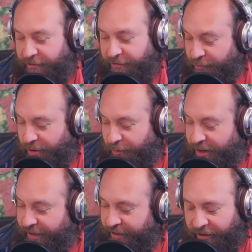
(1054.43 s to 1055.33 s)
to run
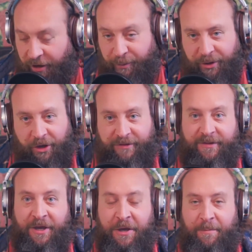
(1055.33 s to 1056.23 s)
away and it
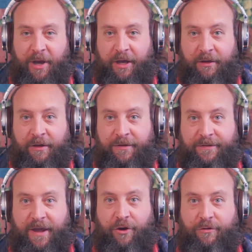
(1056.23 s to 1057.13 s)
unplugged my
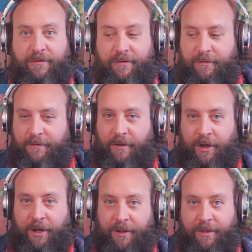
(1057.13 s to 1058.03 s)
sound
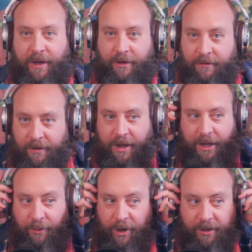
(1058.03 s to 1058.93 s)
thing.
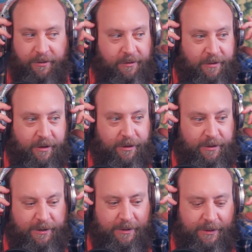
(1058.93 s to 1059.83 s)
Anyway,
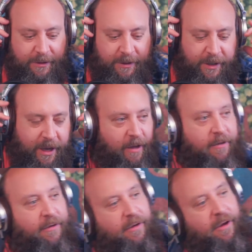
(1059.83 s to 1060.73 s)
yeah.
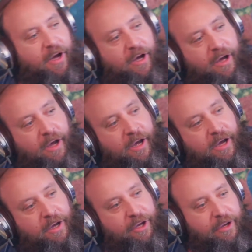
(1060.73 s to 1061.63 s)

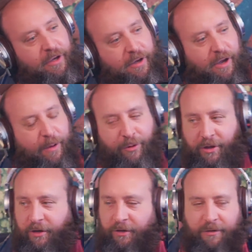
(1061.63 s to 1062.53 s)
I'm
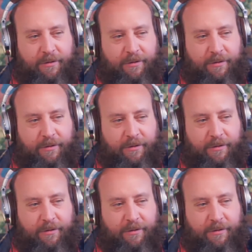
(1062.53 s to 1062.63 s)
gonna